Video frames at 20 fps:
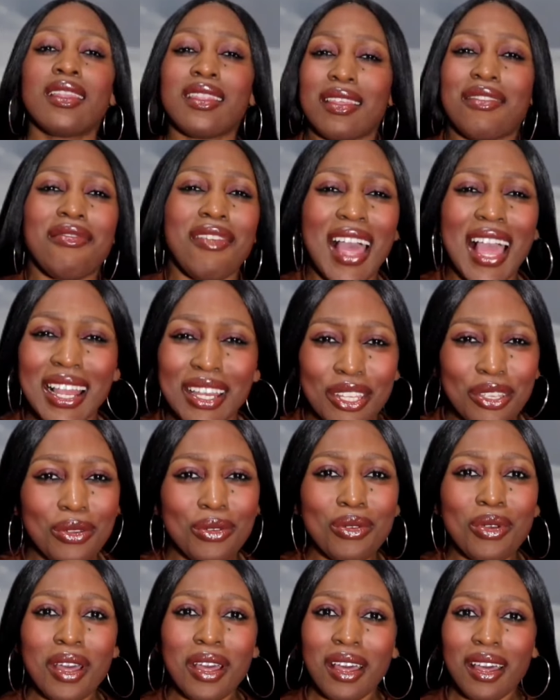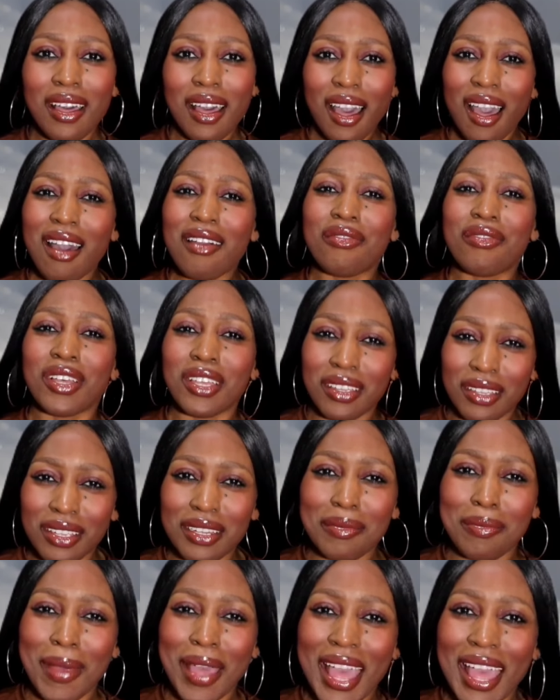the value of a
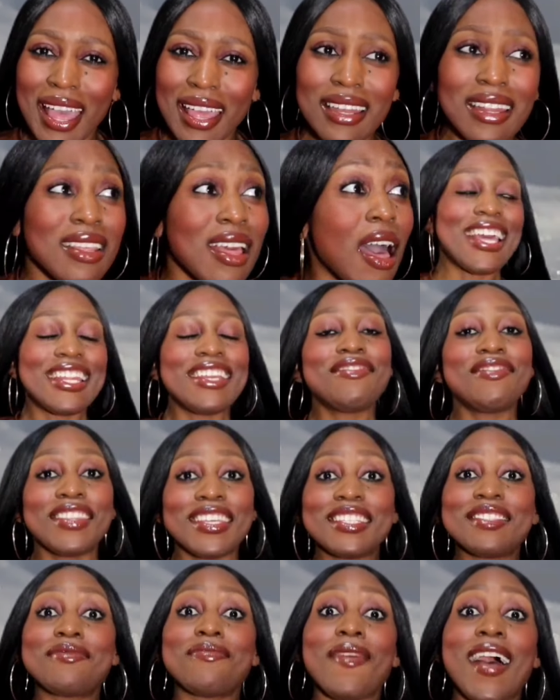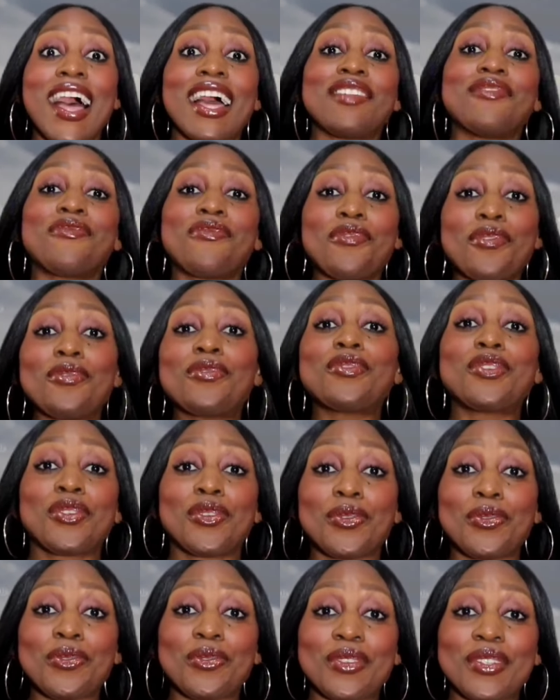good man. And if this man falls
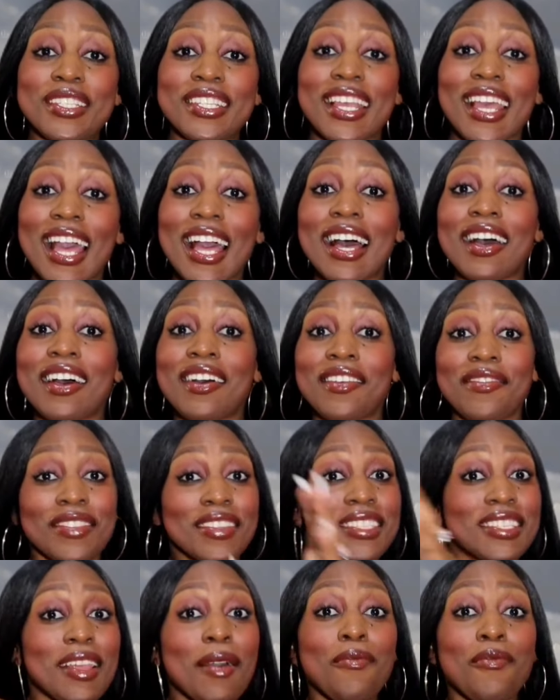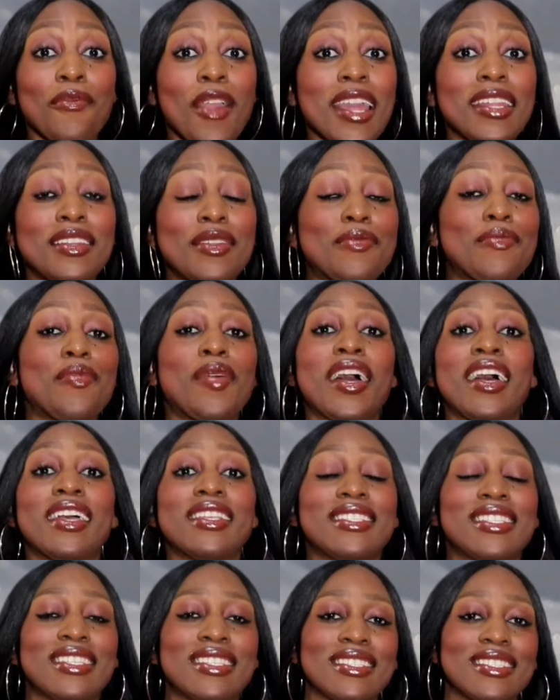short of some random
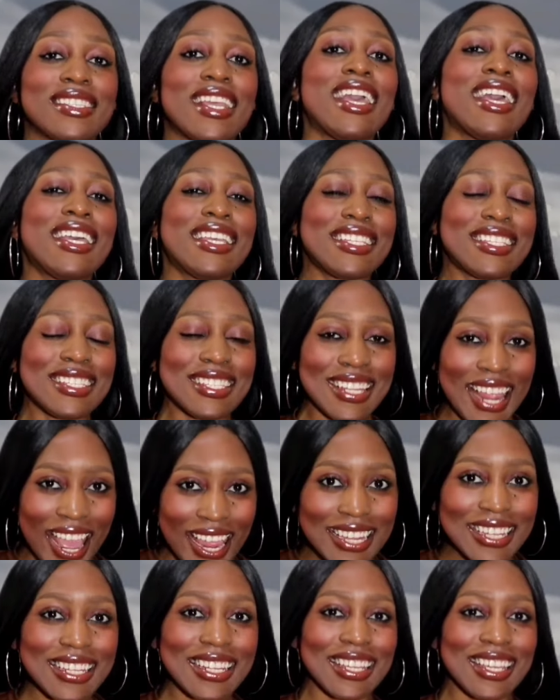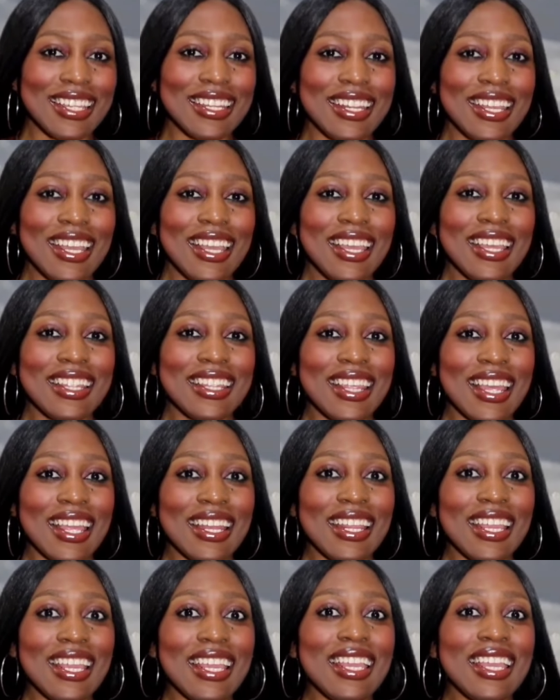person's standard,
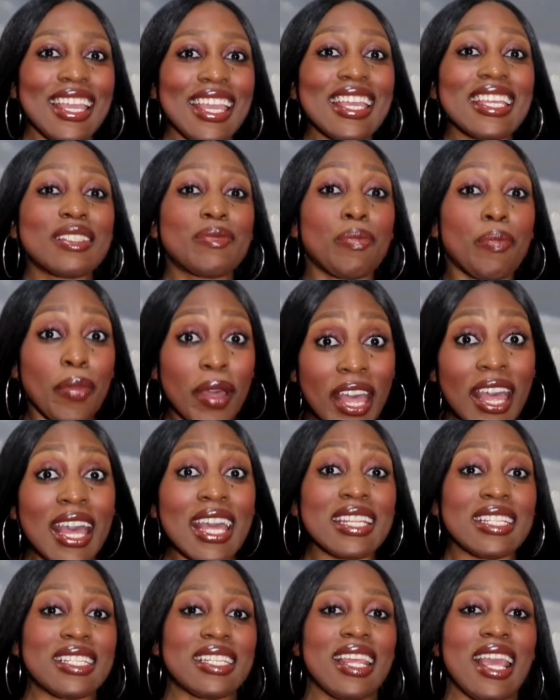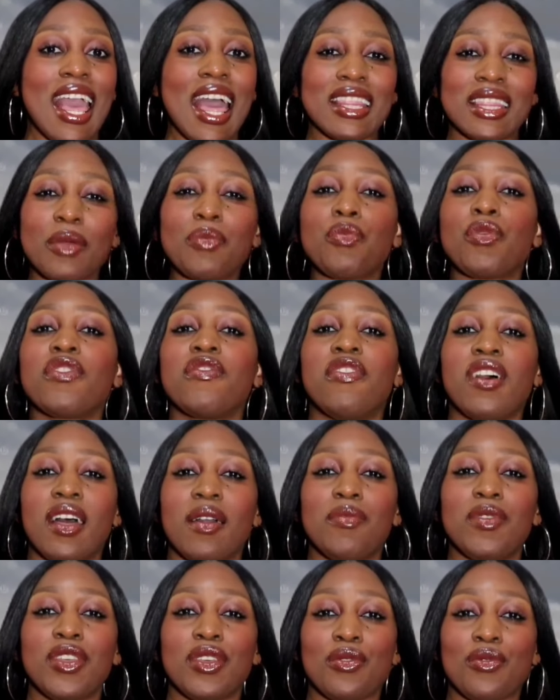then he is burnt at the
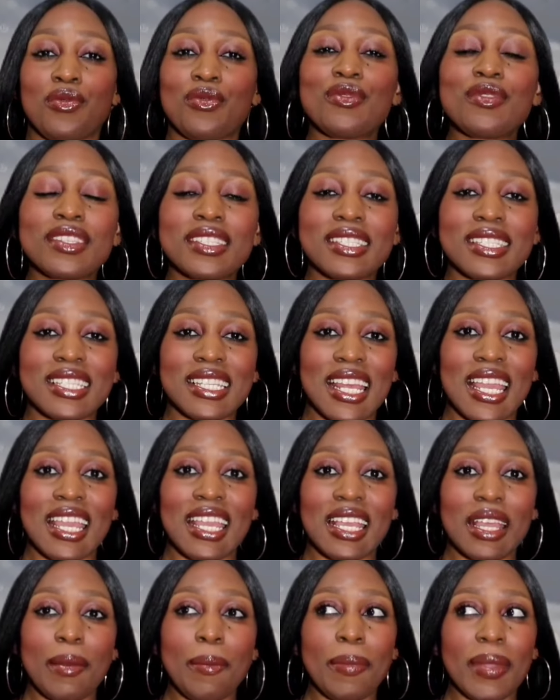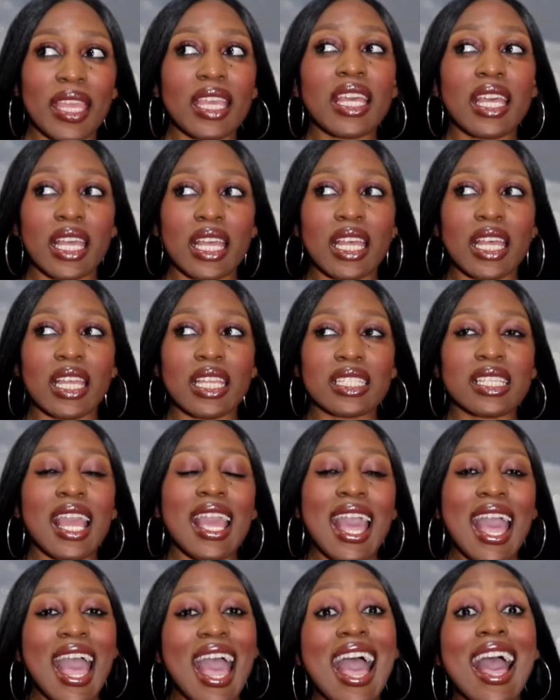proverbial stake, because
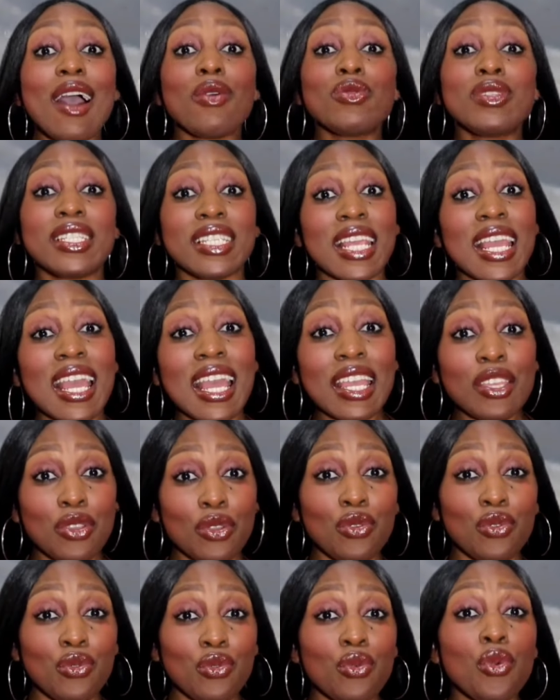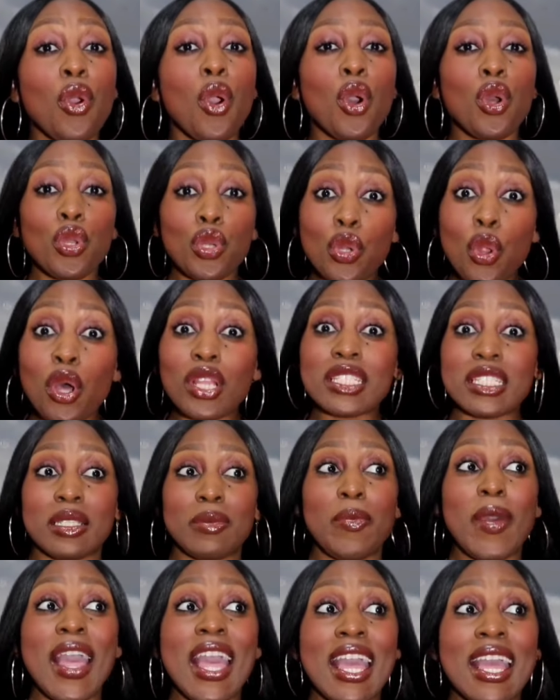how dare you not
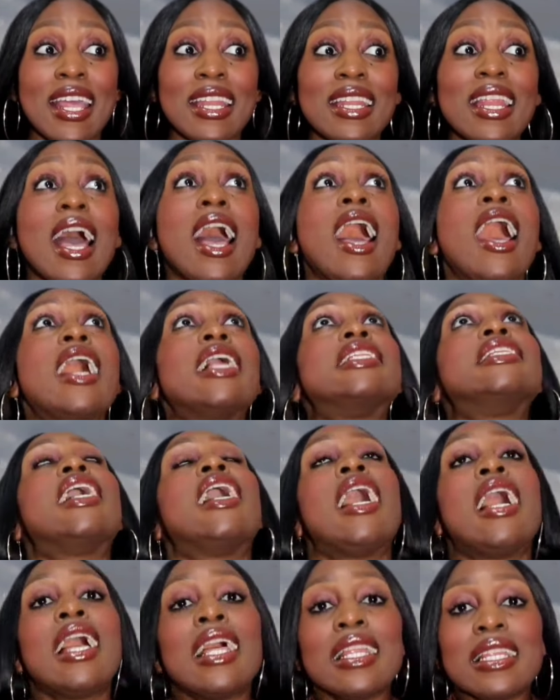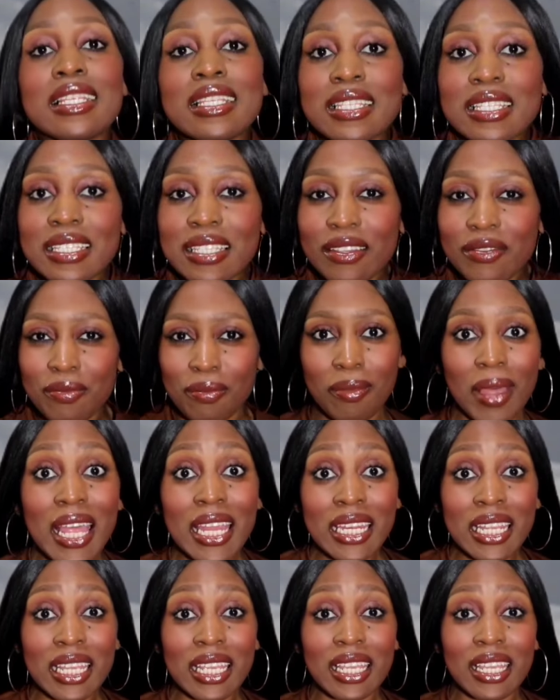spend tons of
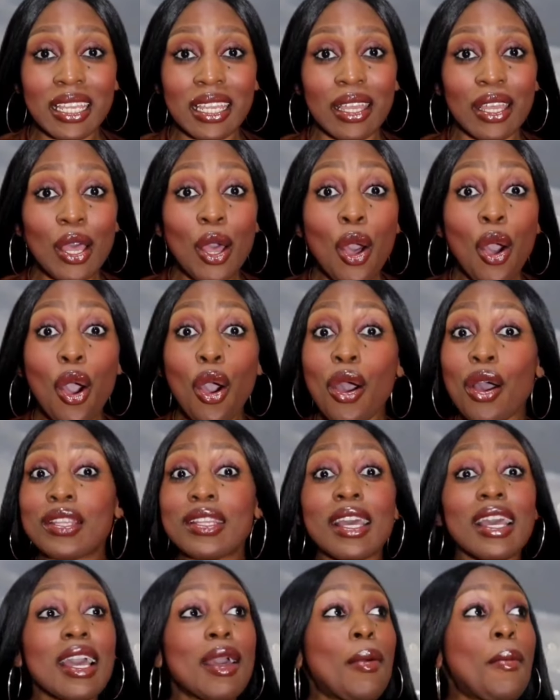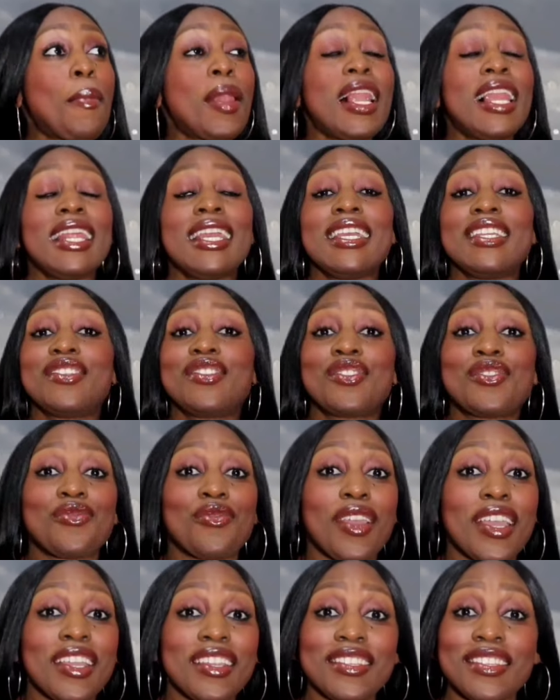money on a complete
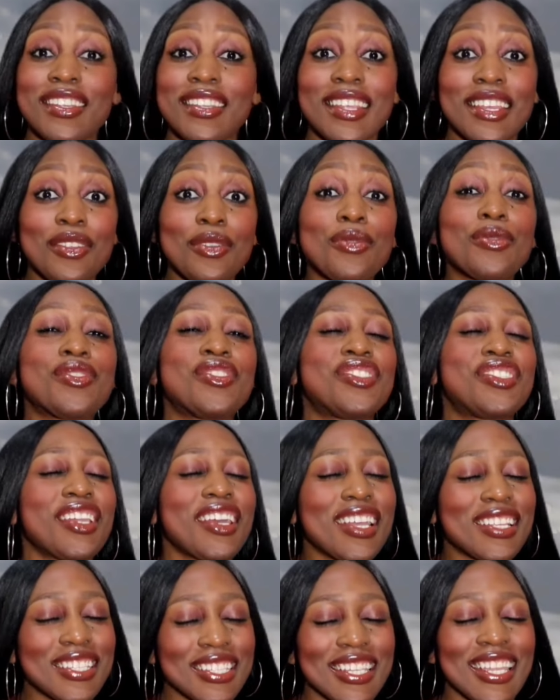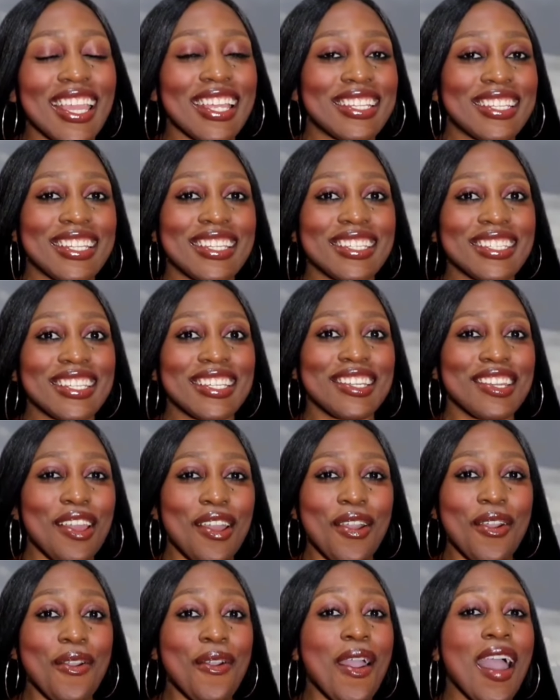stranger that you're just getting to
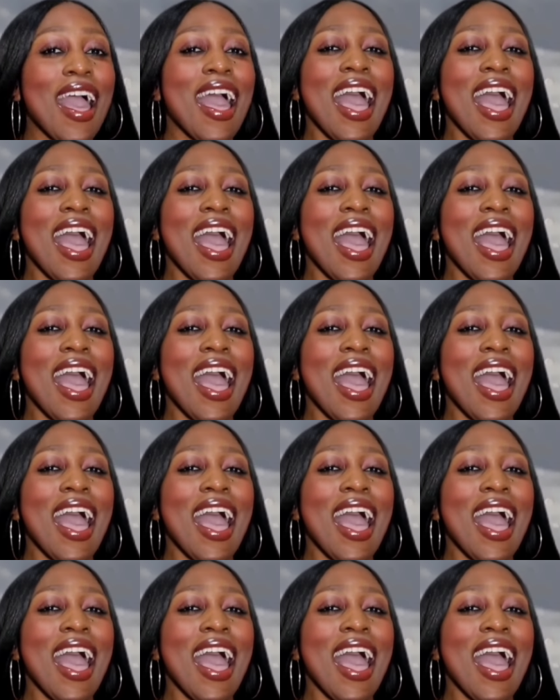know?